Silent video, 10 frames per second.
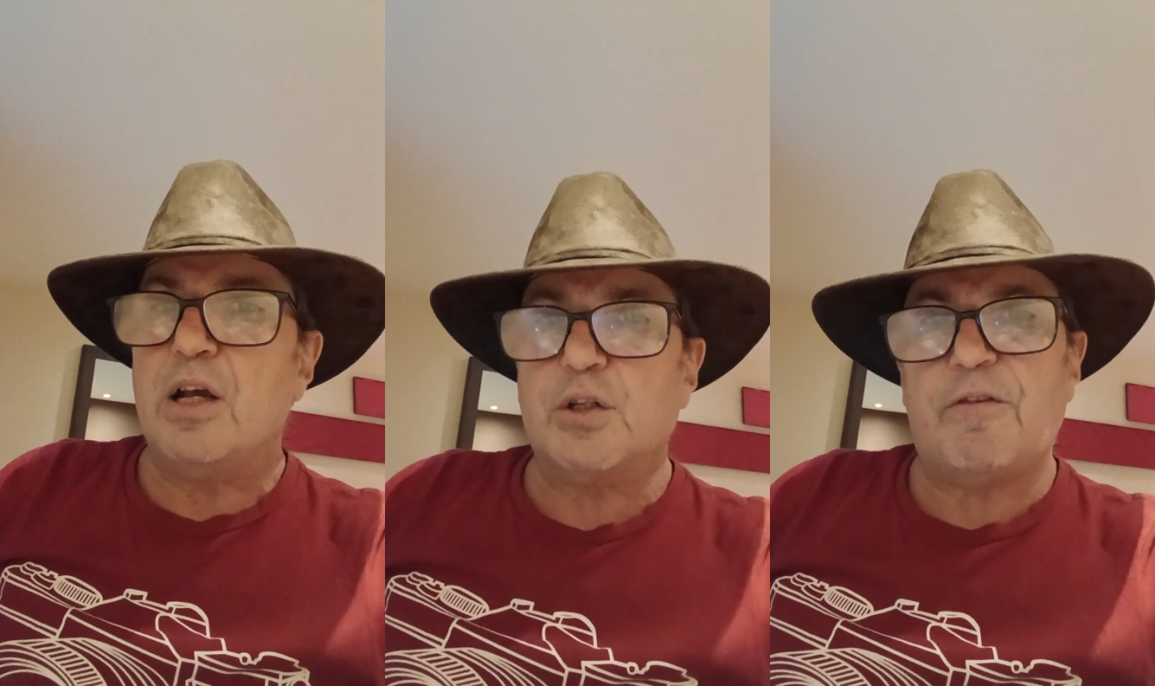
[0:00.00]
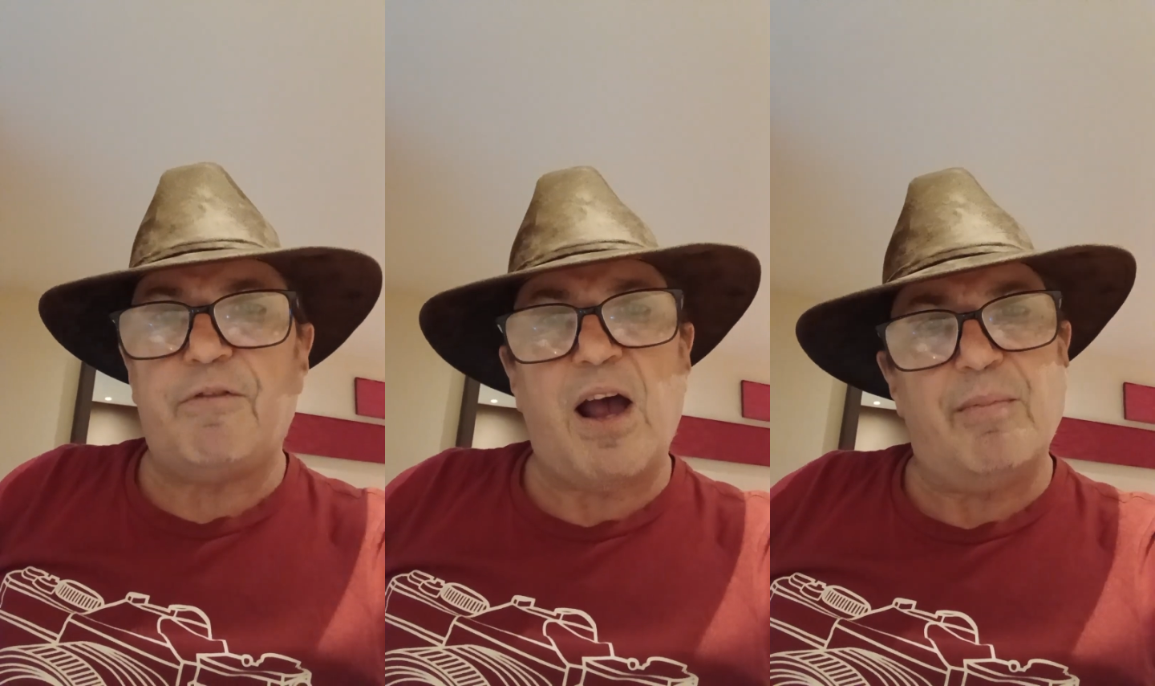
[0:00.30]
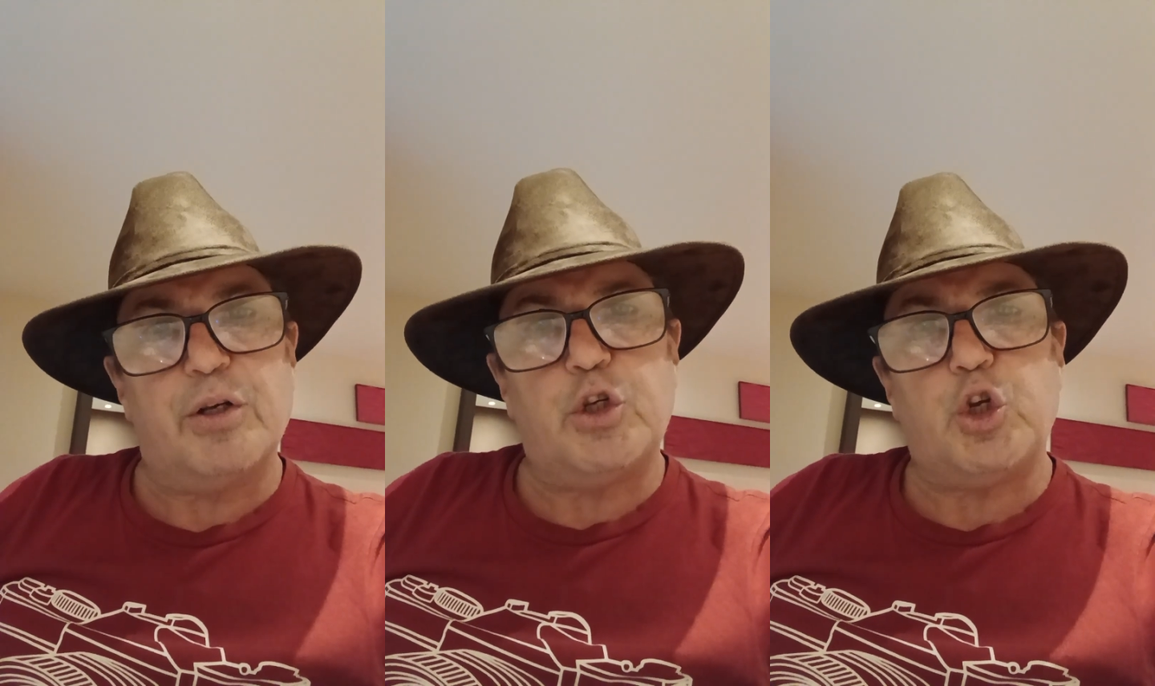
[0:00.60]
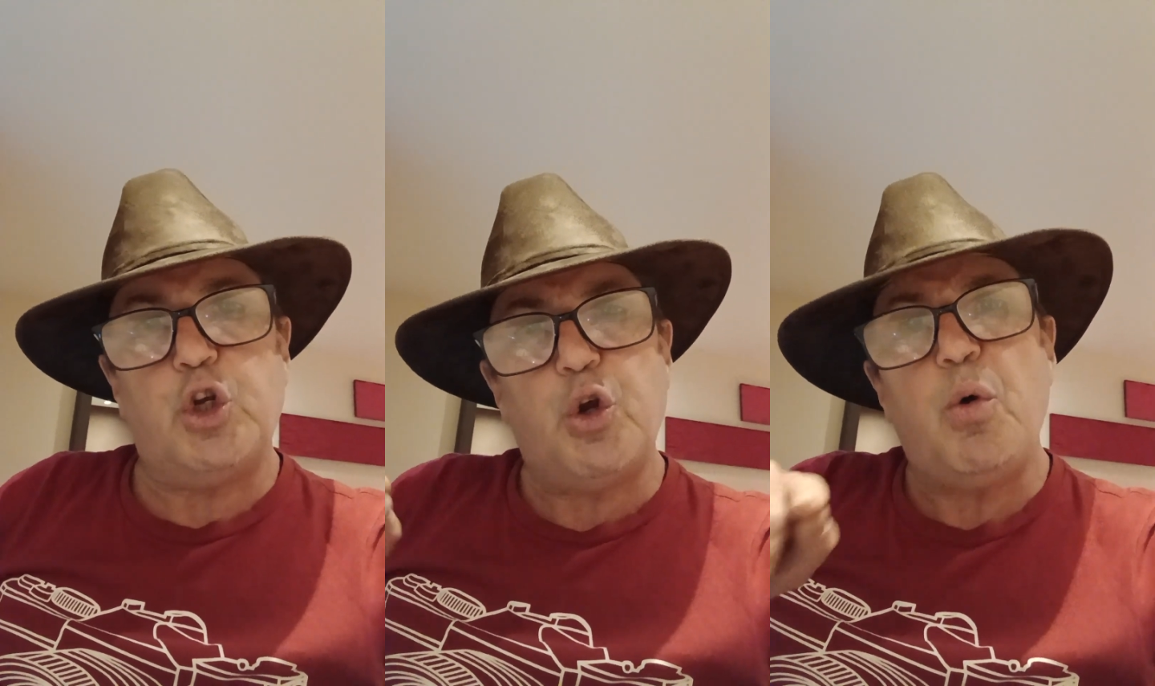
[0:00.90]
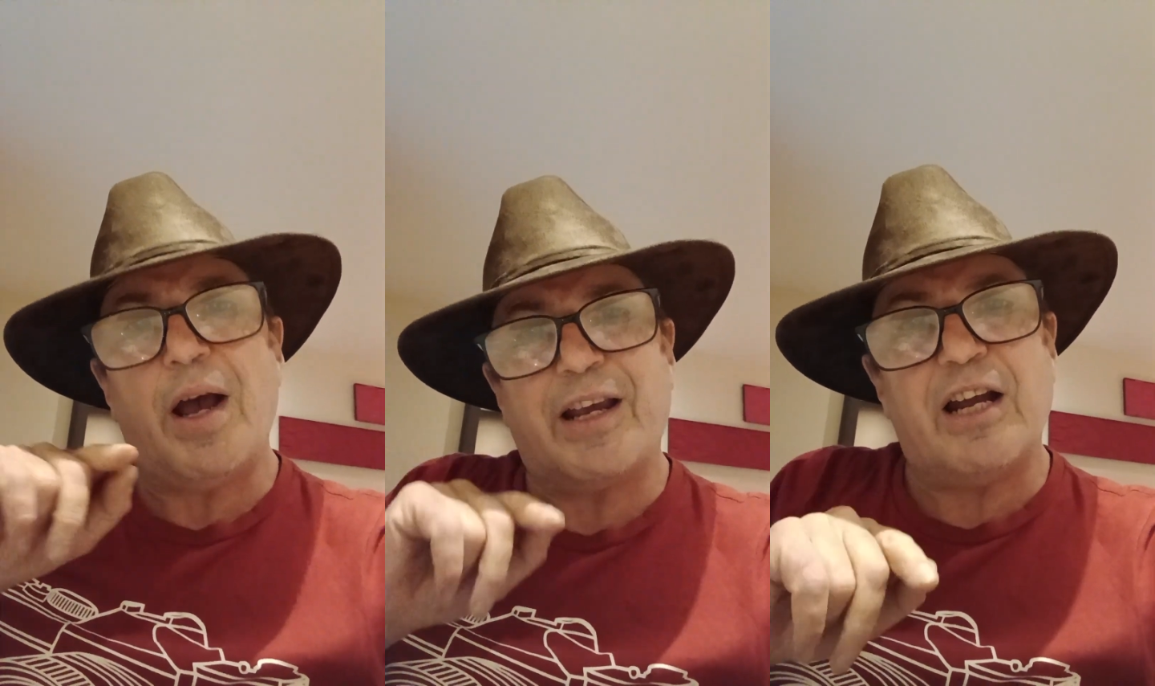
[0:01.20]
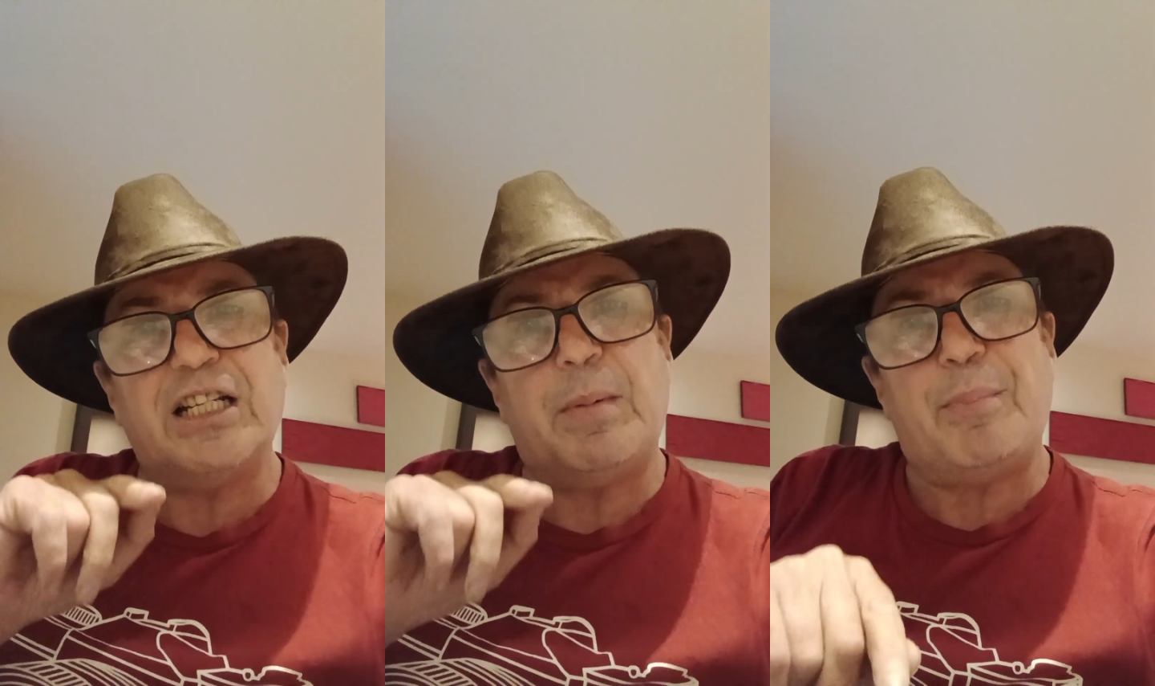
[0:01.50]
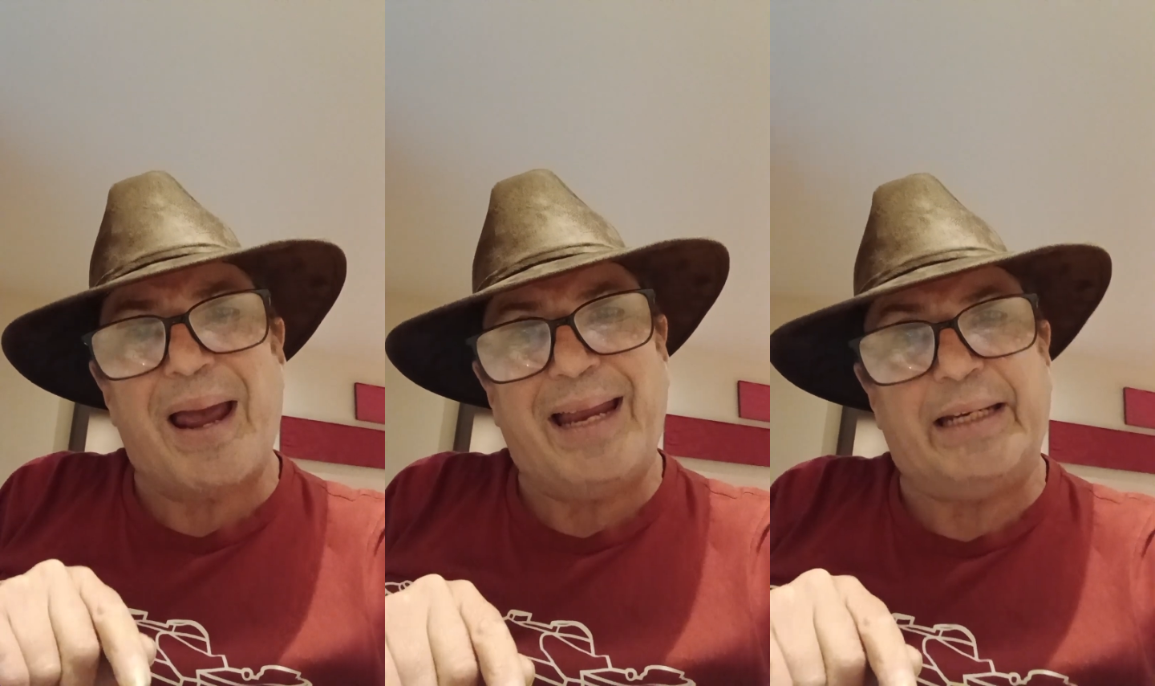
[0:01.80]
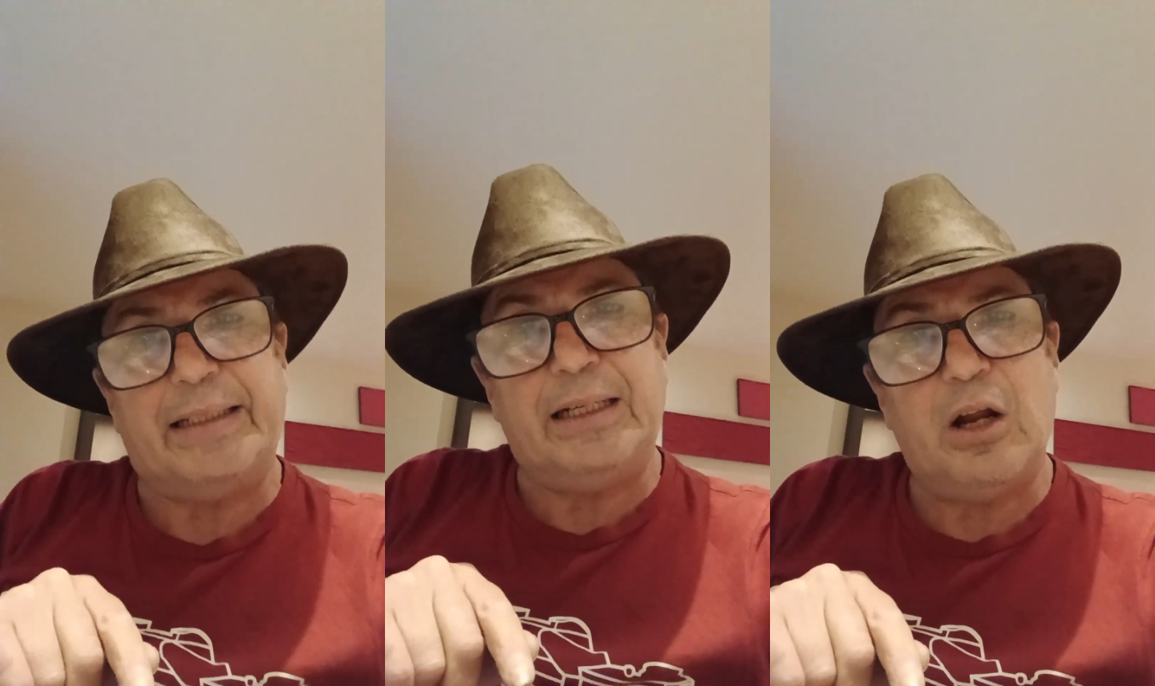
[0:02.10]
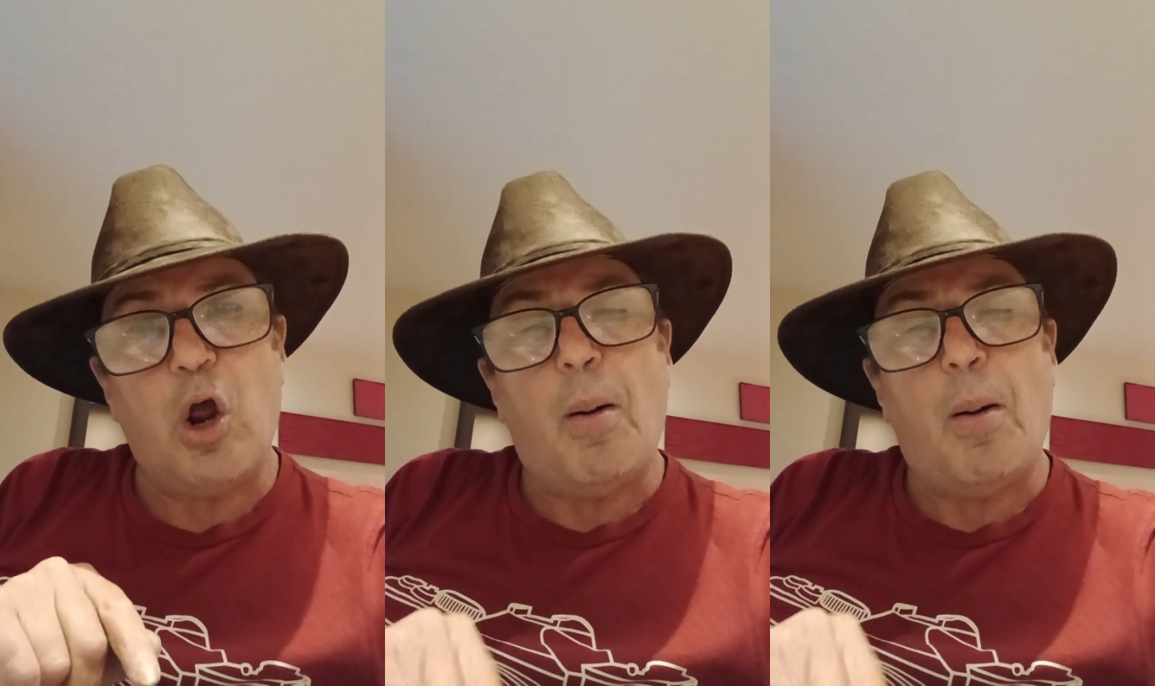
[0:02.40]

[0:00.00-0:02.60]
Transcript: So farmers, you are going to be paying